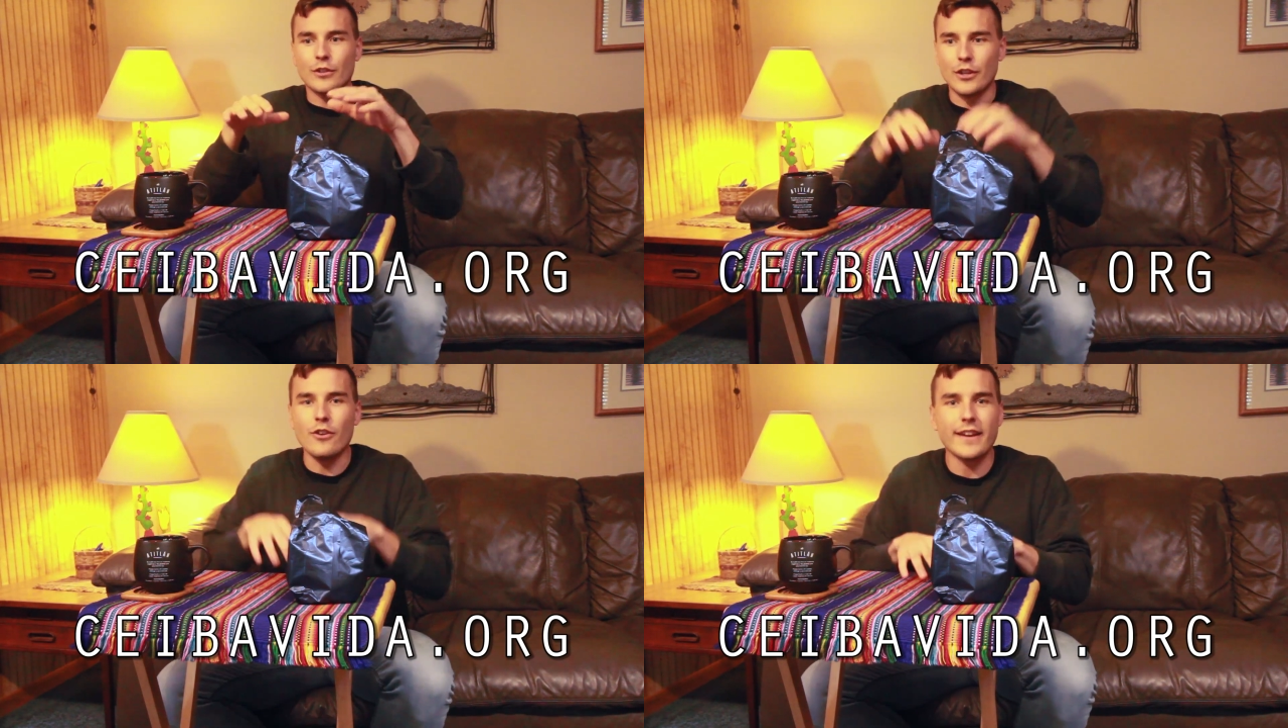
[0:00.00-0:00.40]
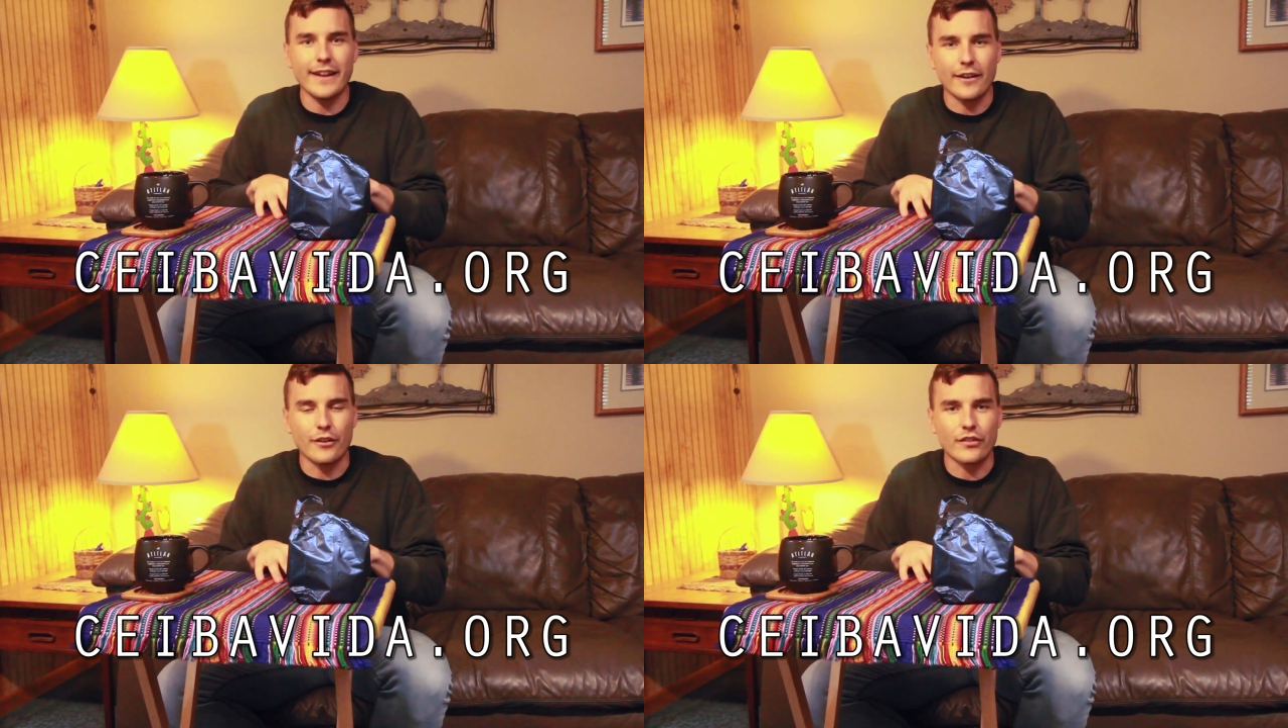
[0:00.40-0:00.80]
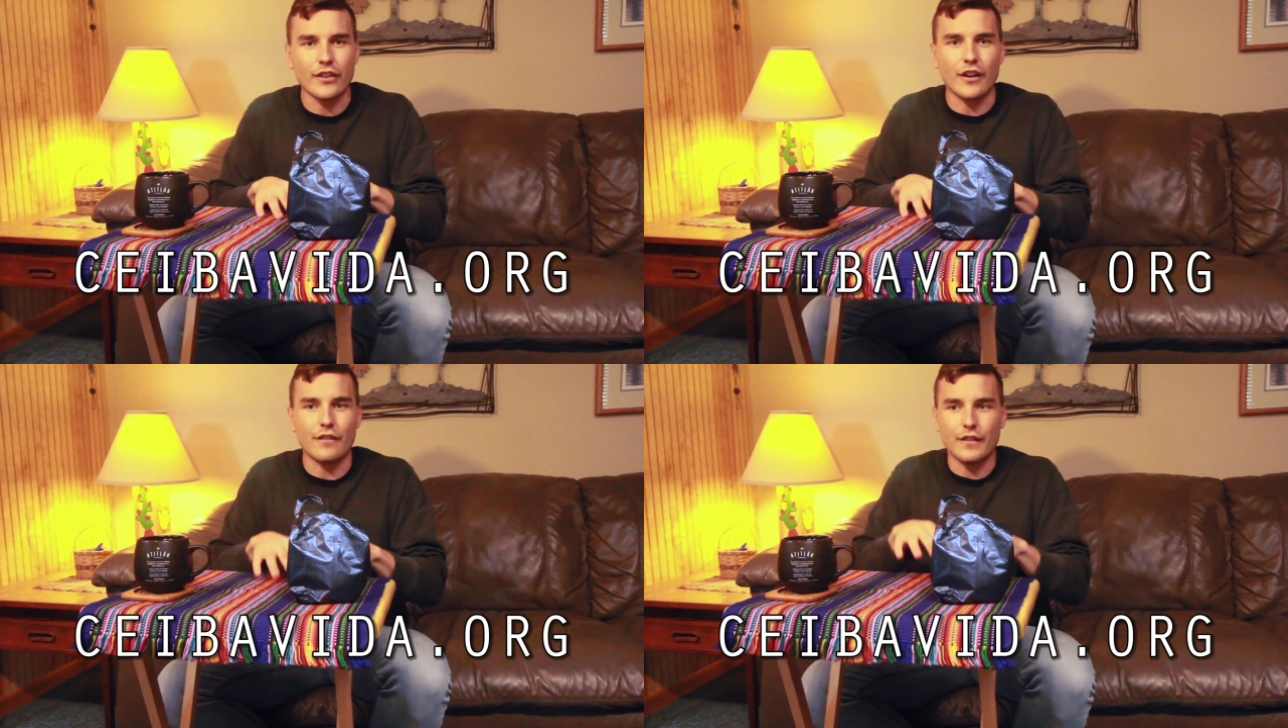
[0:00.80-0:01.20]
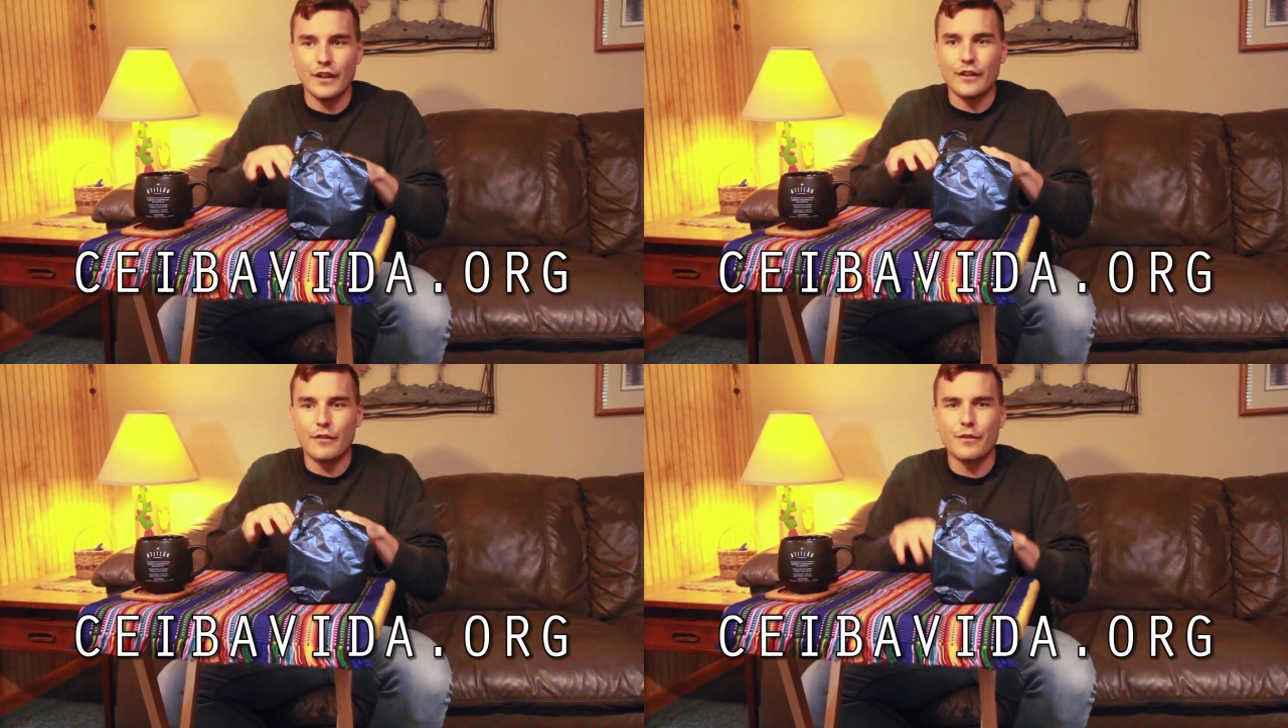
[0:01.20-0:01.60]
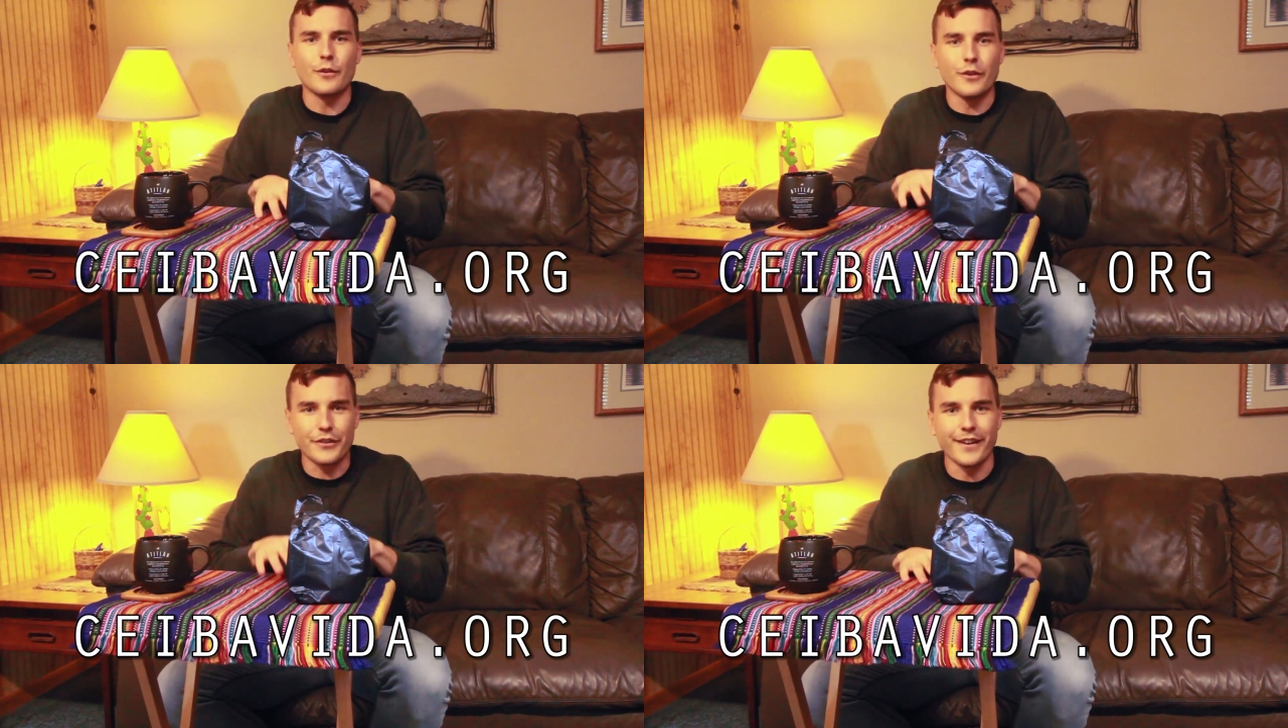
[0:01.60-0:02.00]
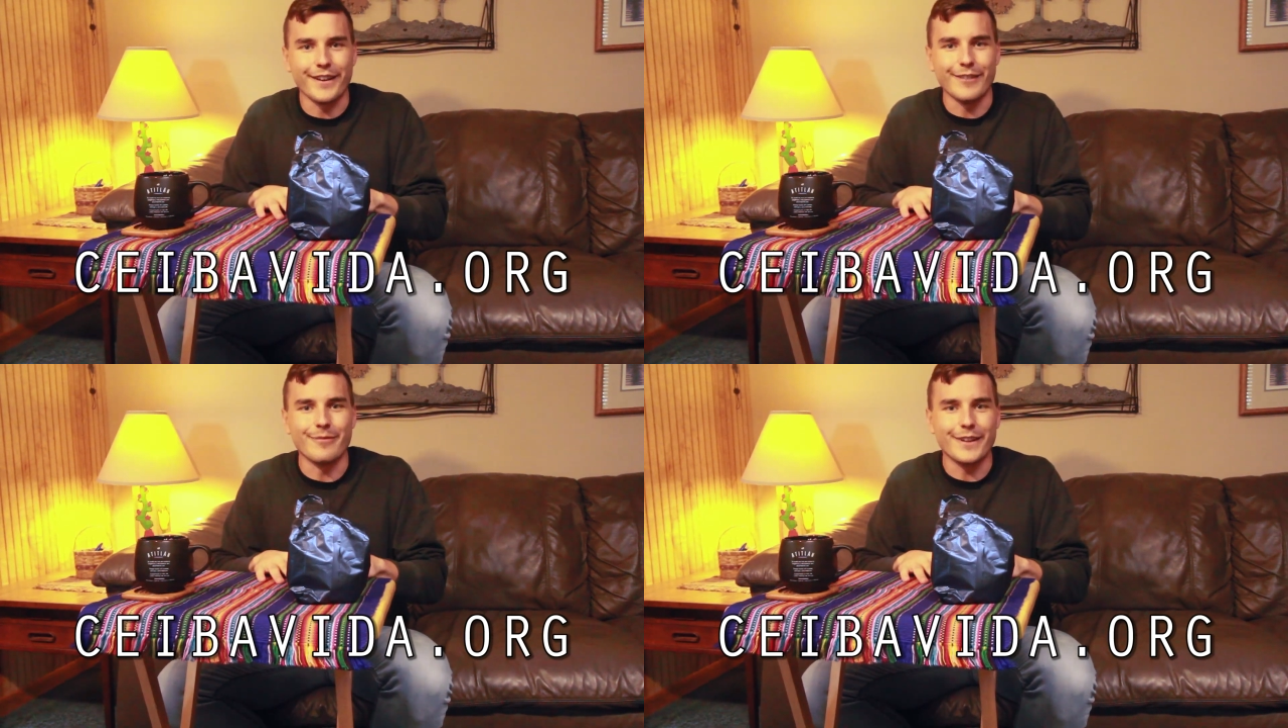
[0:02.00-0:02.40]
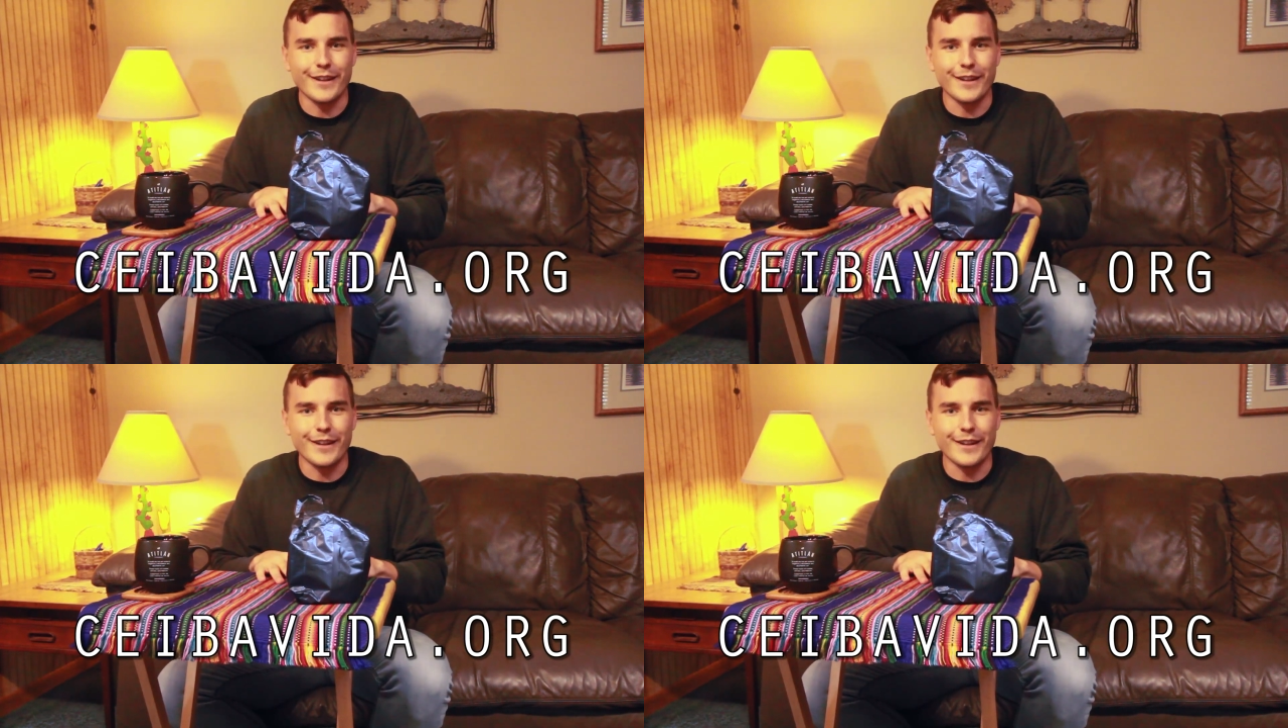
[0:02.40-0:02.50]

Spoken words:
locating herself full-time